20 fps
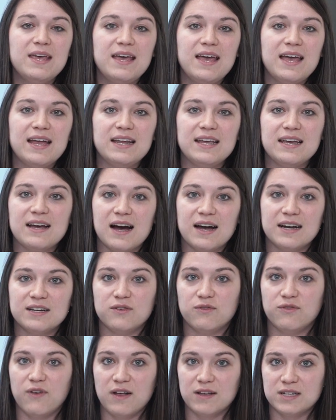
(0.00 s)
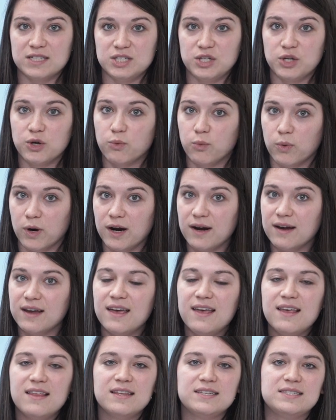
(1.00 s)
any kind of volunteer work.
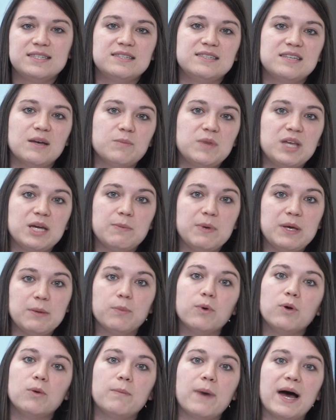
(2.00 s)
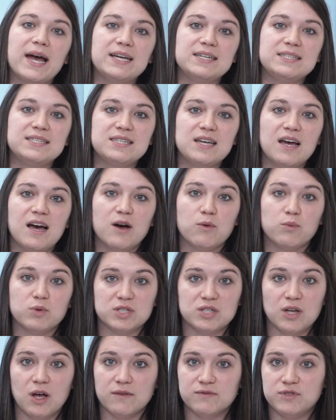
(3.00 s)
This is something people might
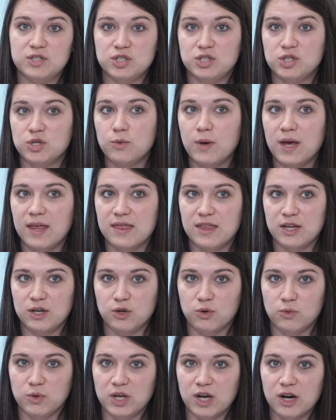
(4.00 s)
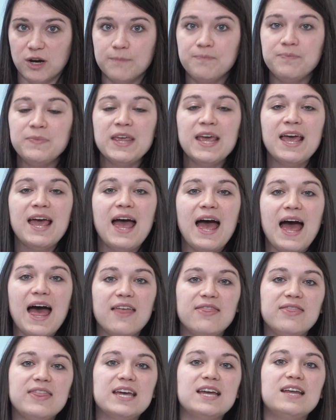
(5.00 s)
resolve to do in the new year.
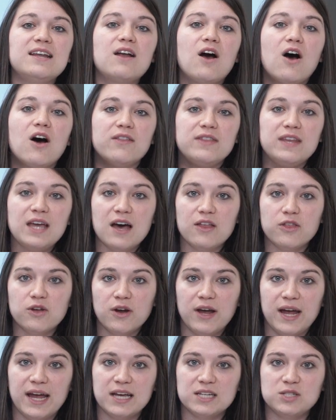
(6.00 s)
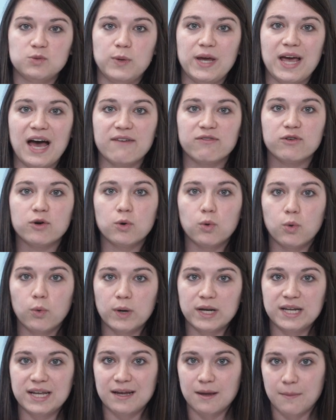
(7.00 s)
And then on the other hand, we have
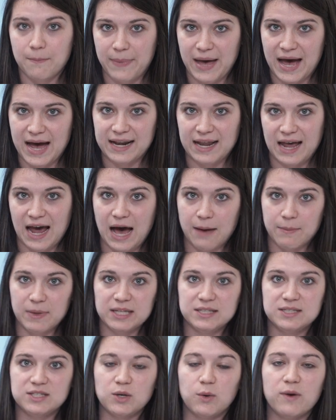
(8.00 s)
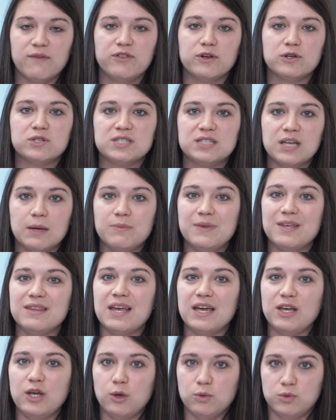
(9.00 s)
quitting bad habits. So if there's something
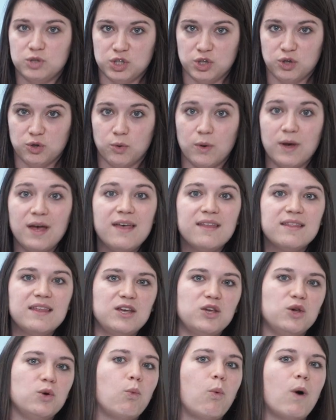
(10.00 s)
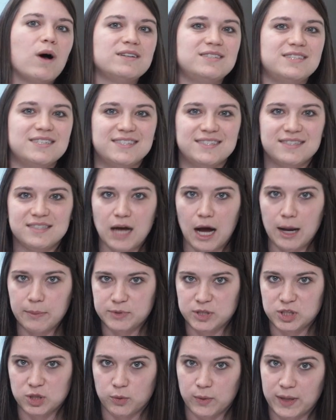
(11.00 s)
that you do that you want to
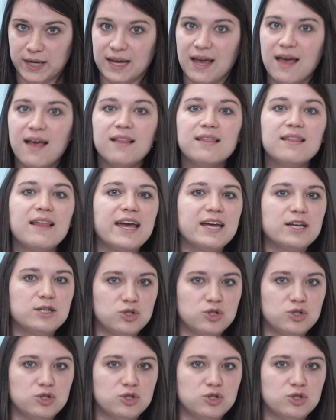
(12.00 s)
stop doing, like